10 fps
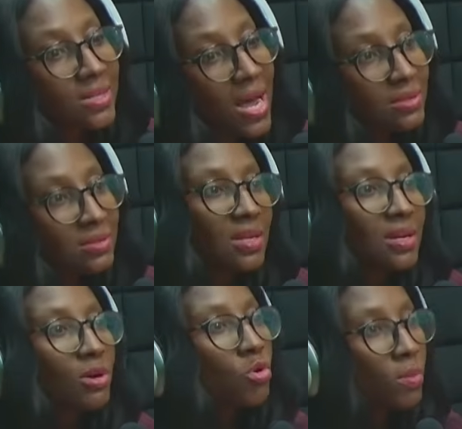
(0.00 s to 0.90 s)
Now, say
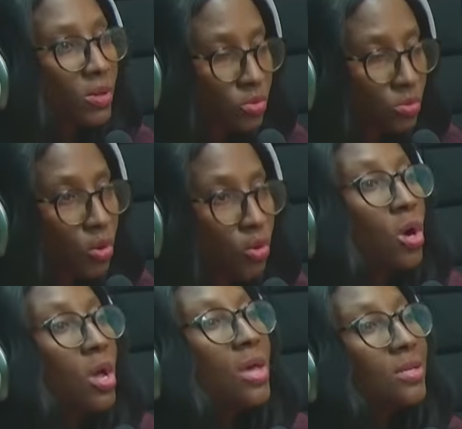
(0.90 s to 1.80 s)
they will come out tomorrow.
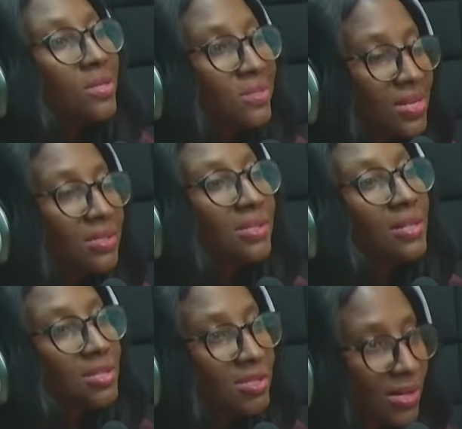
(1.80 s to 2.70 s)
Since
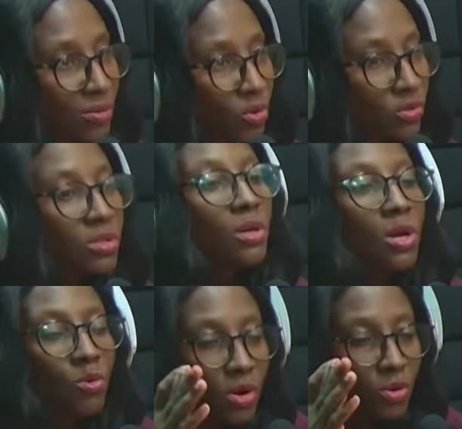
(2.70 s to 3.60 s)
these 3 months,
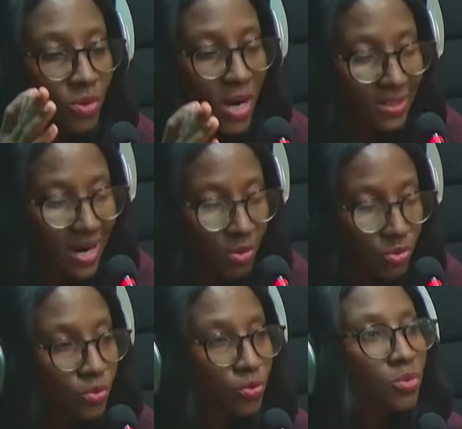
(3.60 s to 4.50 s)
we're una down
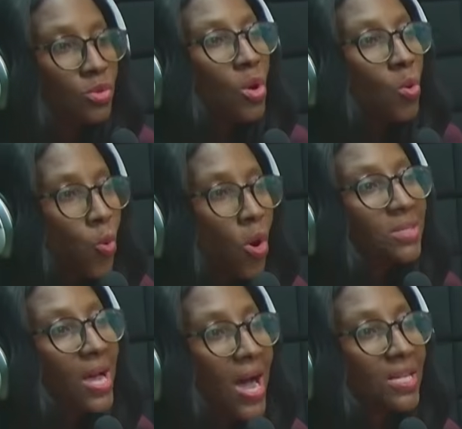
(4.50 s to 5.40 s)
tools,
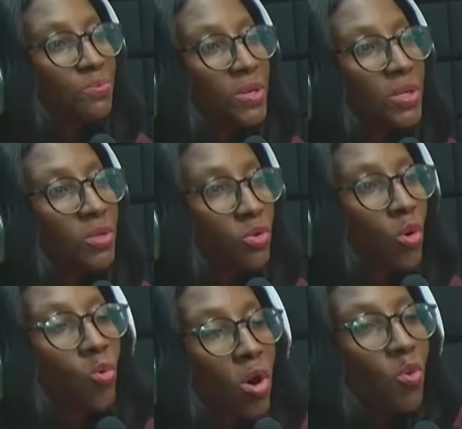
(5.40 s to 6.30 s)
what has been
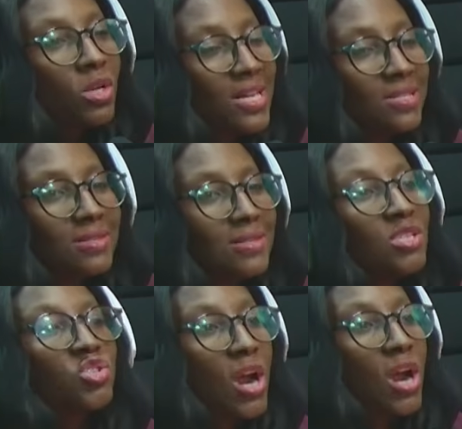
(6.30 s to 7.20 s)
done? What has
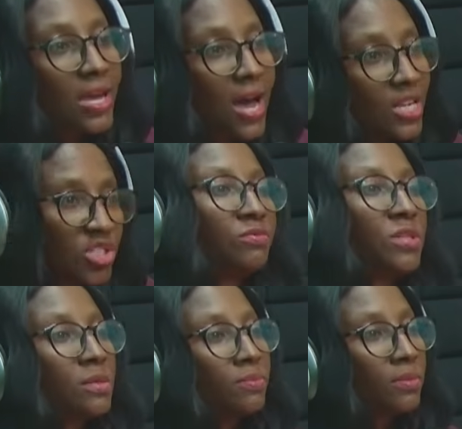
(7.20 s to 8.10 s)
this strike
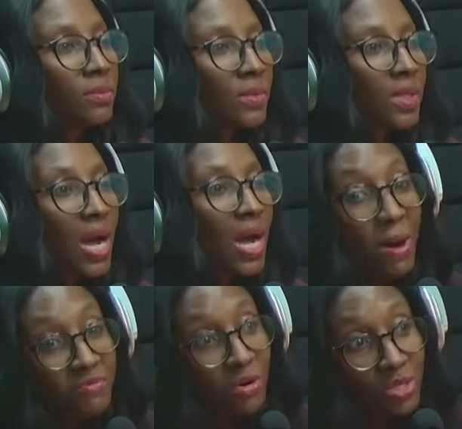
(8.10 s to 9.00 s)
achieved?
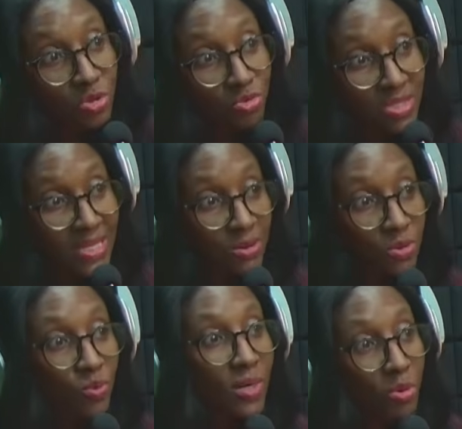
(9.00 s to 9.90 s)
Apart from this
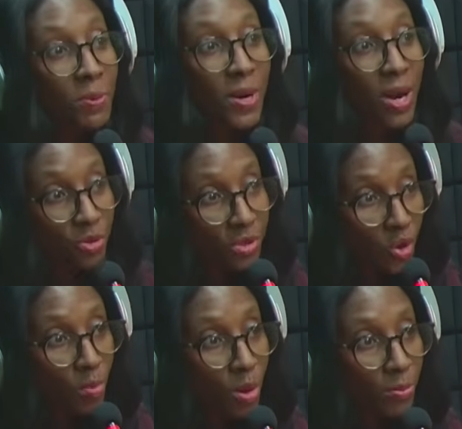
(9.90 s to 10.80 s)
recent one, where people now don't
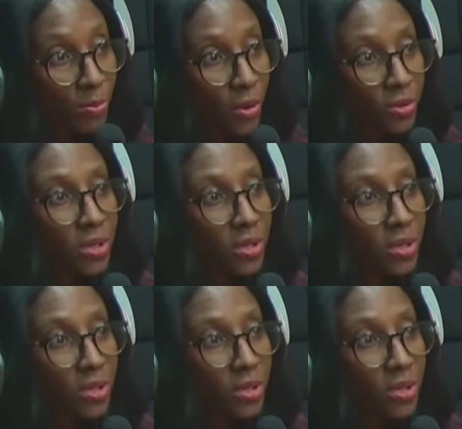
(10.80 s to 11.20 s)
they come on board?